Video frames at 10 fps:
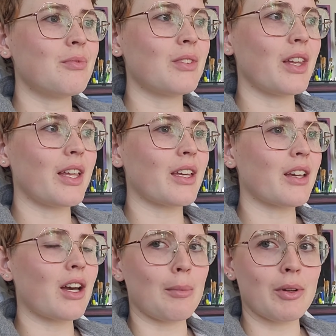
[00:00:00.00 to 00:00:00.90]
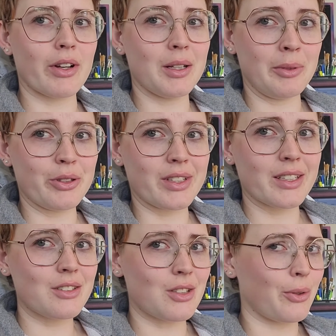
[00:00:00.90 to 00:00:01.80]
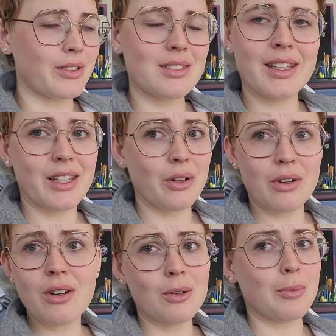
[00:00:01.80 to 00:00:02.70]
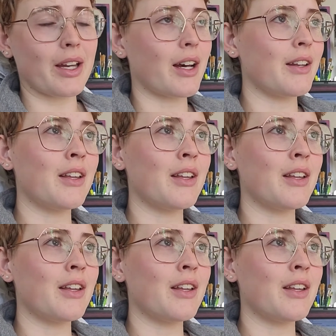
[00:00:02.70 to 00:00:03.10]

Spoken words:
like copyrighted music. So it's like, oh my god.